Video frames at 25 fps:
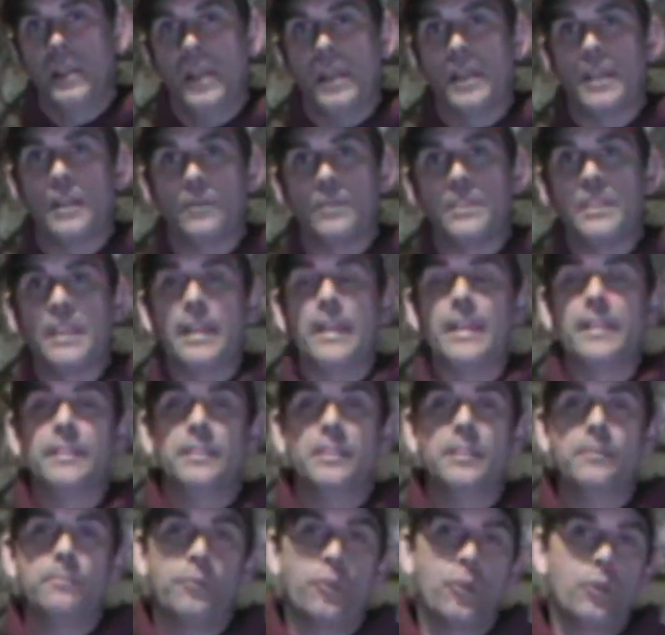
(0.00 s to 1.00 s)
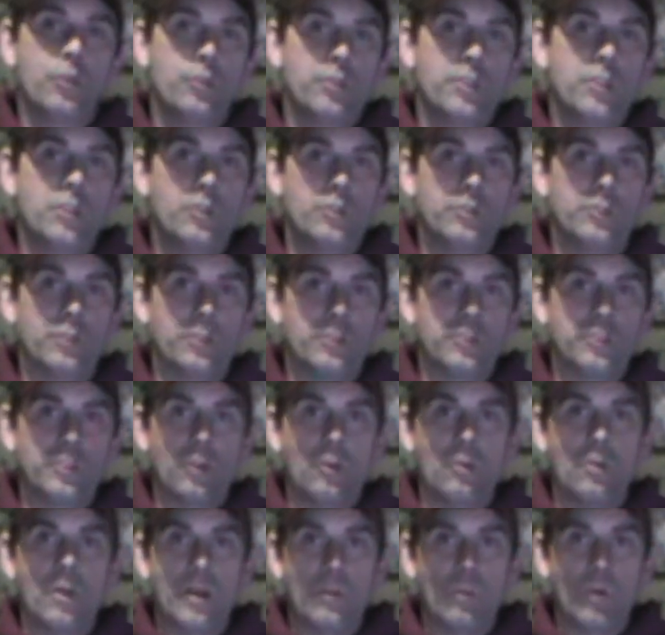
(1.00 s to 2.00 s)
and I was an AT Pro user,
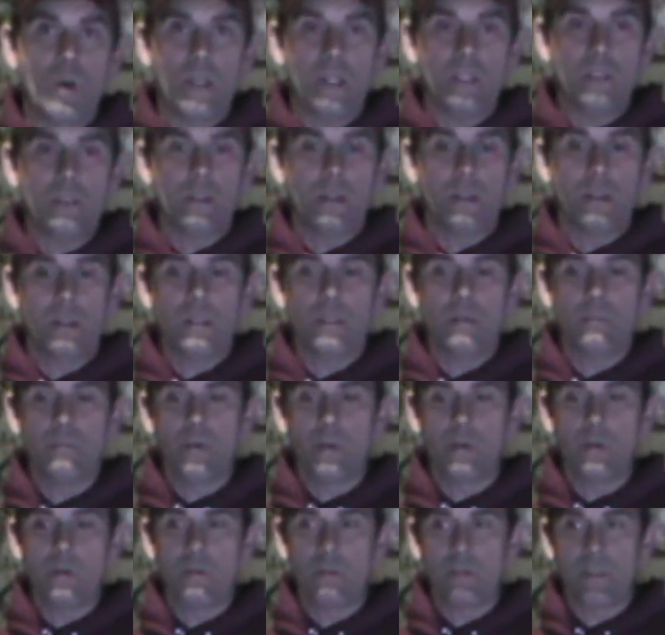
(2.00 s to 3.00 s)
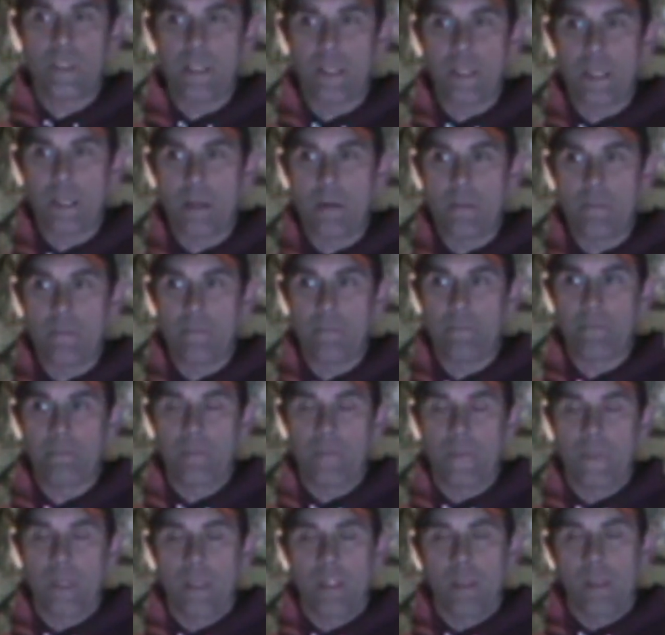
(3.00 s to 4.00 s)
so I want to talk about
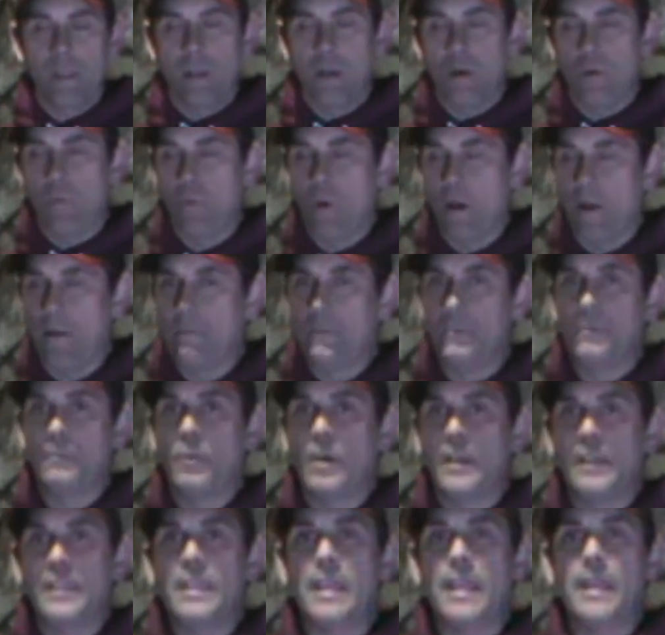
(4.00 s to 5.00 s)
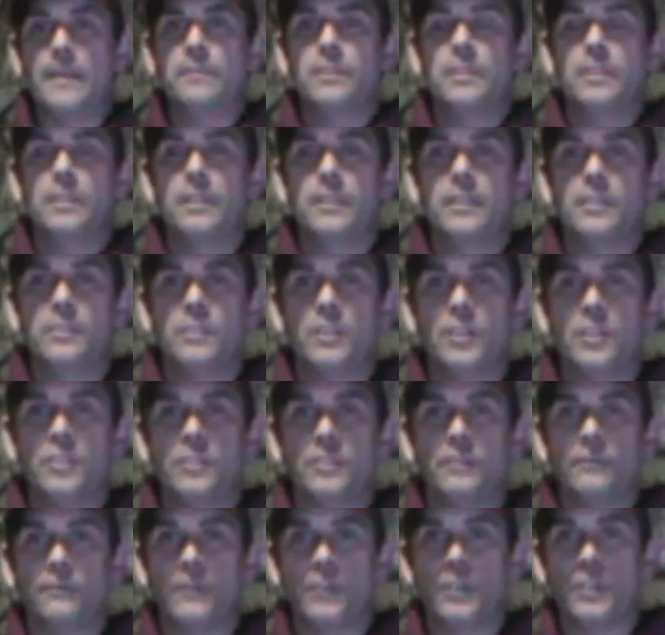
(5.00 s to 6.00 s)
what came to the
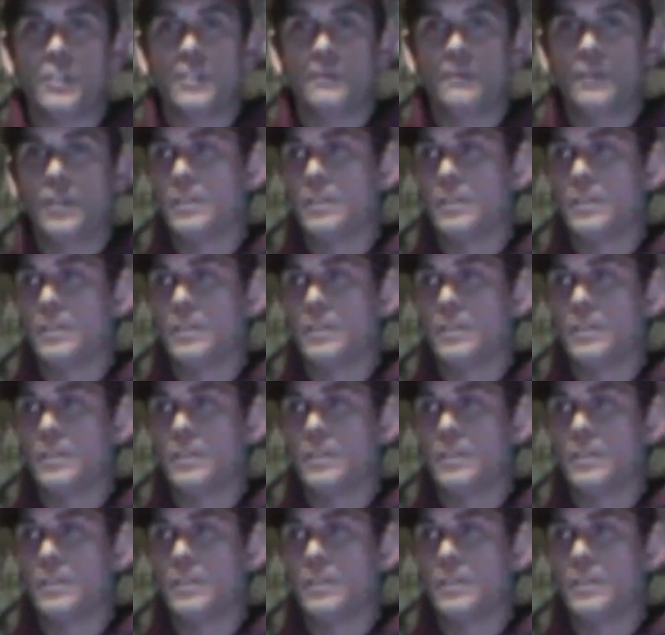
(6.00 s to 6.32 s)
decision, first of